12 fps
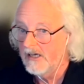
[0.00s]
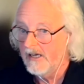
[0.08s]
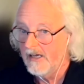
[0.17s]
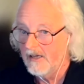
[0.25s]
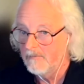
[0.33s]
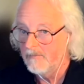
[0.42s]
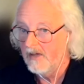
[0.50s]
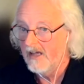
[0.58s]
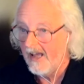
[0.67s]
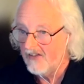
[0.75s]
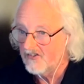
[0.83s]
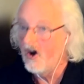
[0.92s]
Um,
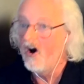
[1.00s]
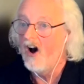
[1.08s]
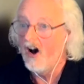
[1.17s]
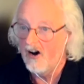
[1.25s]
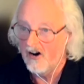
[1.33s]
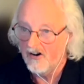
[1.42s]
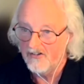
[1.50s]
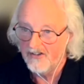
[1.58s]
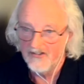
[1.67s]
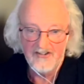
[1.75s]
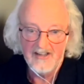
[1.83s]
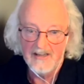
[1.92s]
it's not hard. I
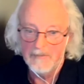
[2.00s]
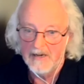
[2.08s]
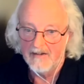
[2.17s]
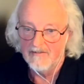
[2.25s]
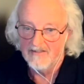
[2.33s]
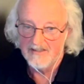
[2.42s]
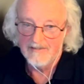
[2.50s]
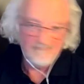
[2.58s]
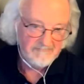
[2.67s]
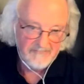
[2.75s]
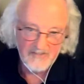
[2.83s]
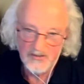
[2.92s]
just need about
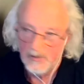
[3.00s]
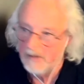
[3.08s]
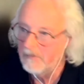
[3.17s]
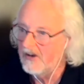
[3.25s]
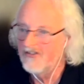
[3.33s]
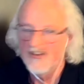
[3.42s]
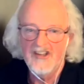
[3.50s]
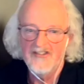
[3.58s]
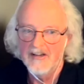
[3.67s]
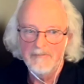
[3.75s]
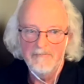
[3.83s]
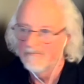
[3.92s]
twenty minutes of your
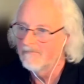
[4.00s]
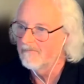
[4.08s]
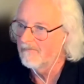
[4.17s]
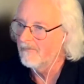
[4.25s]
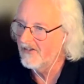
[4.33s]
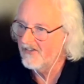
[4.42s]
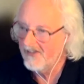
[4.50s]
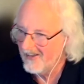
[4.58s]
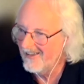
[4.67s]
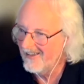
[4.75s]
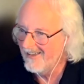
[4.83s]
time. That's it.